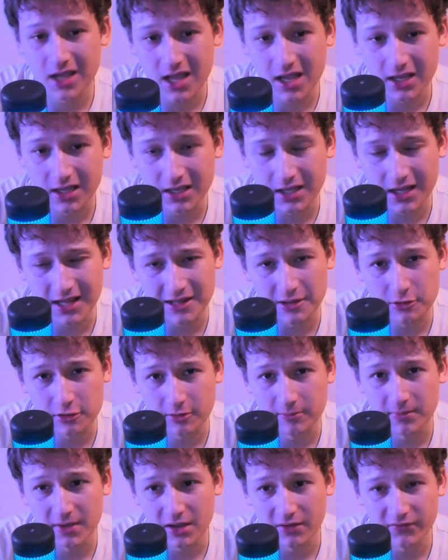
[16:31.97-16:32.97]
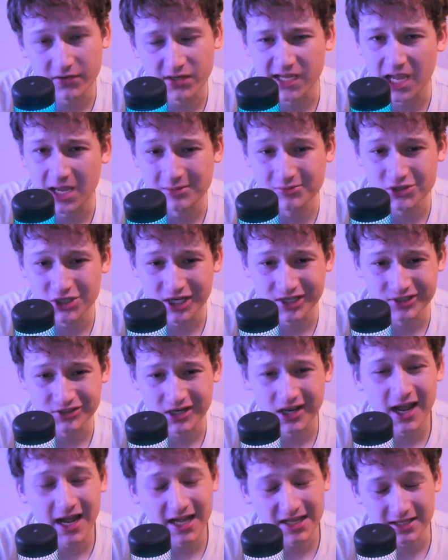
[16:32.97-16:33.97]
it's a bit of a game changer,
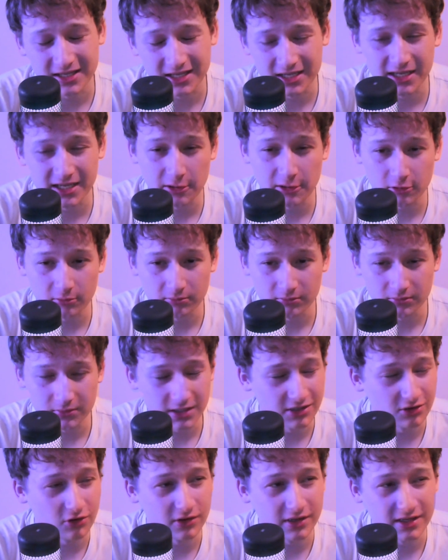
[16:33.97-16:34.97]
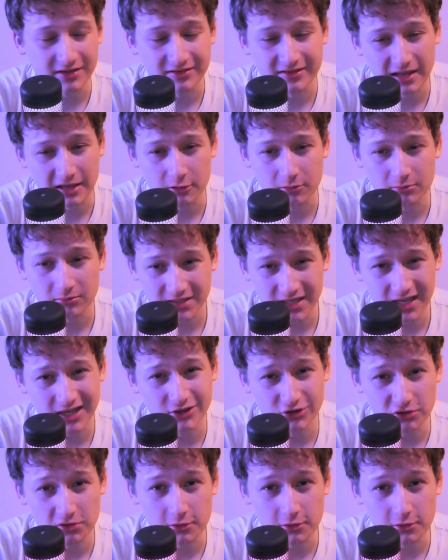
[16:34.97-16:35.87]
and it can get some, you know, it can take some getting used